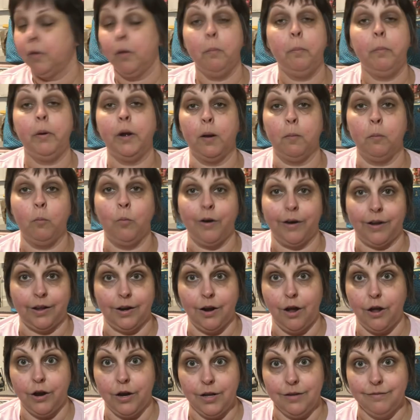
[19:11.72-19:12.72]
but I'm
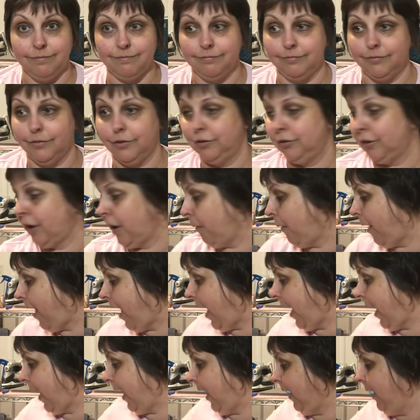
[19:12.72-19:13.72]
working on it. So
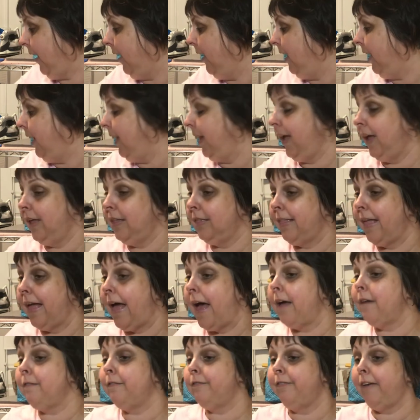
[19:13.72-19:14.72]
I, in
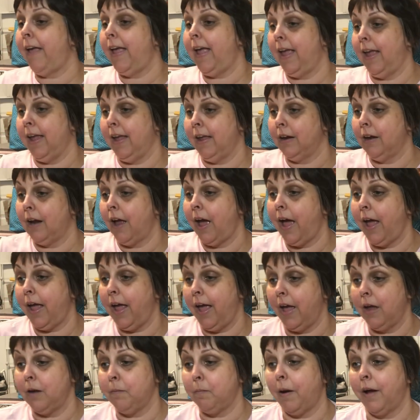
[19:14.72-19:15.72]
that vein, I
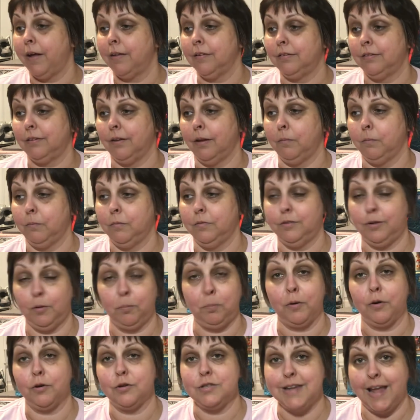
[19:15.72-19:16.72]
had bought some
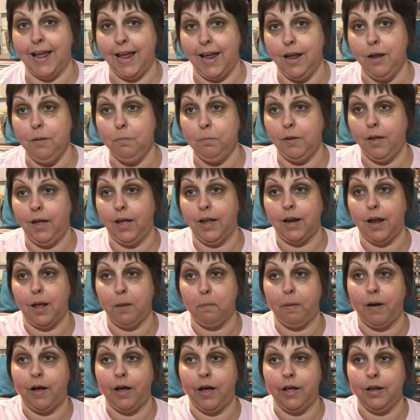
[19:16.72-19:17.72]
zipper tape and I
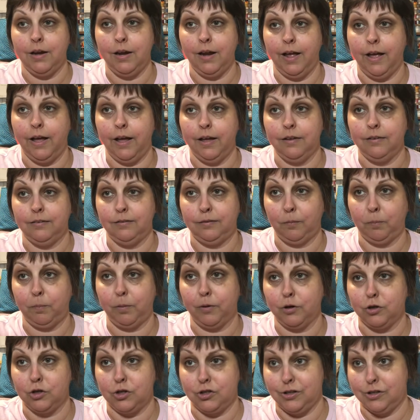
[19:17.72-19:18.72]
bought a
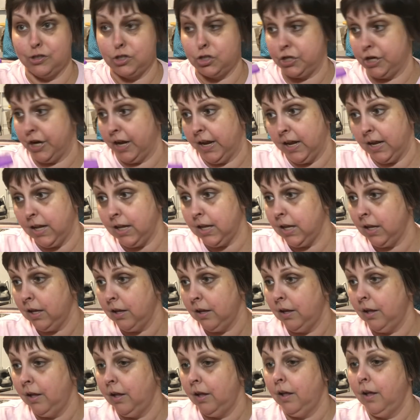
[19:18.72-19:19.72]
zipper jig
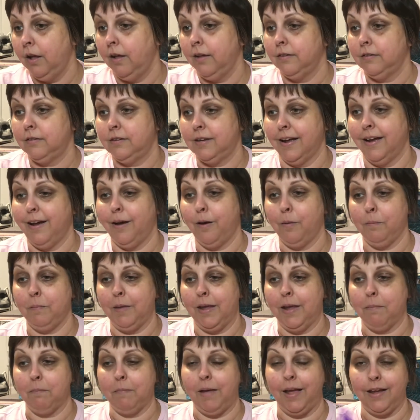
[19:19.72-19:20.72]
to help
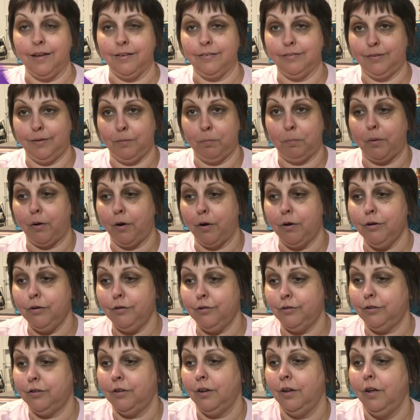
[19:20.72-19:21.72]
me make
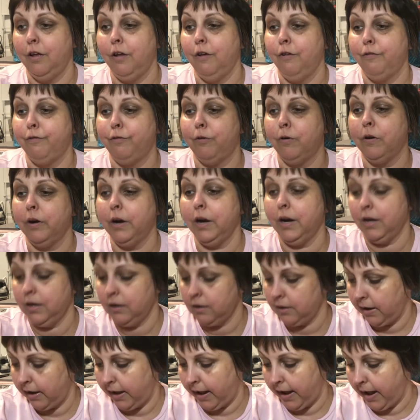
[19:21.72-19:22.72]
zippers for
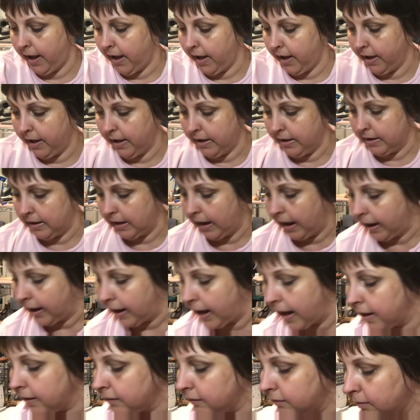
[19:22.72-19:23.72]
it. And I
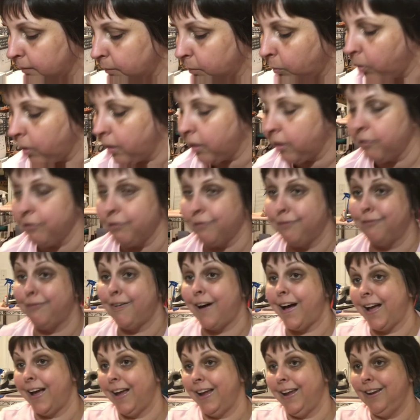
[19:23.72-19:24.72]
got some more
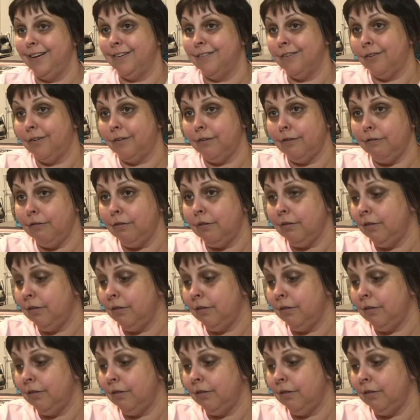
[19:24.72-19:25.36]
vinyl